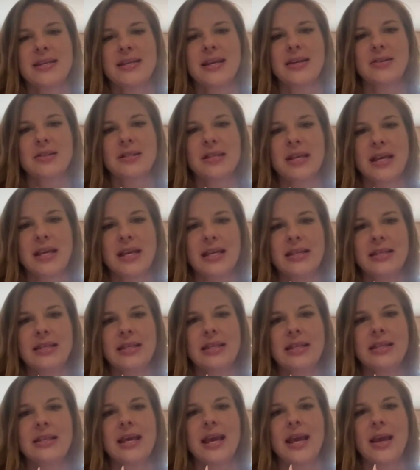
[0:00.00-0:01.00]
now saying
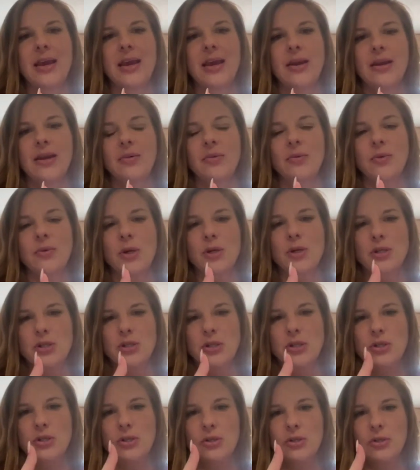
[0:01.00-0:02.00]
that they want
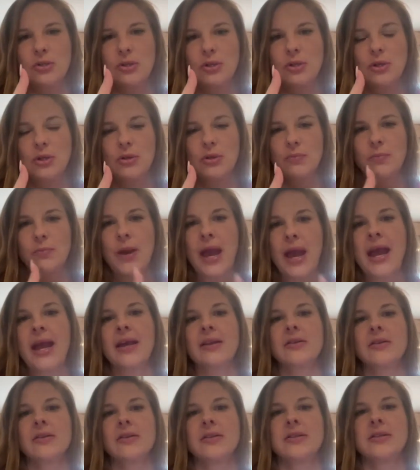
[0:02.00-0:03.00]
to,
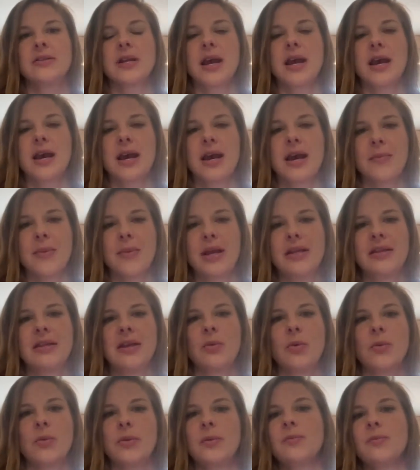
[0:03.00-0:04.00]
ban, and they
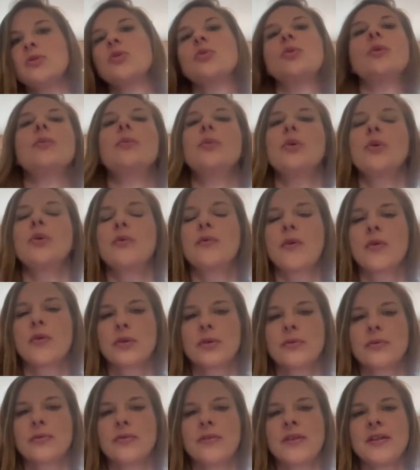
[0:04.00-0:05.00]
want them to remove all
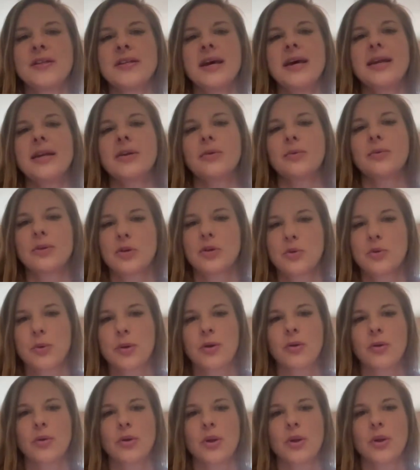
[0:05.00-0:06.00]
of the data, which we
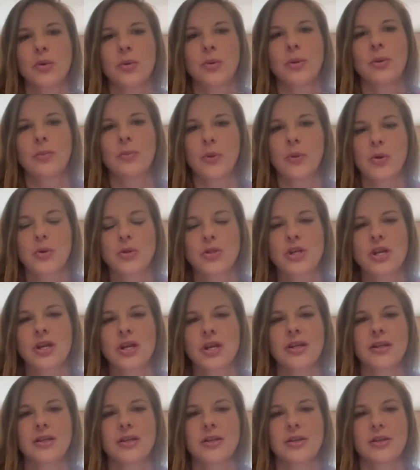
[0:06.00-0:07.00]
all know on the
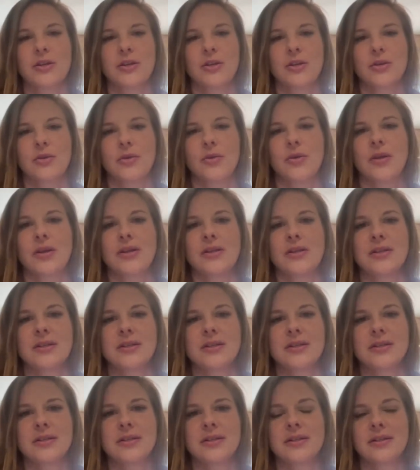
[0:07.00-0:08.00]
blockchain,
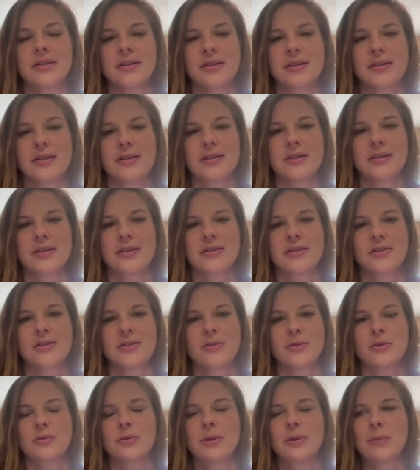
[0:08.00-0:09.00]
it's not
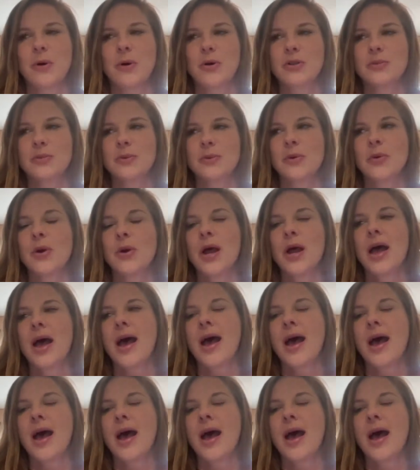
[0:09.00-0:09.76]
supposed to be possible.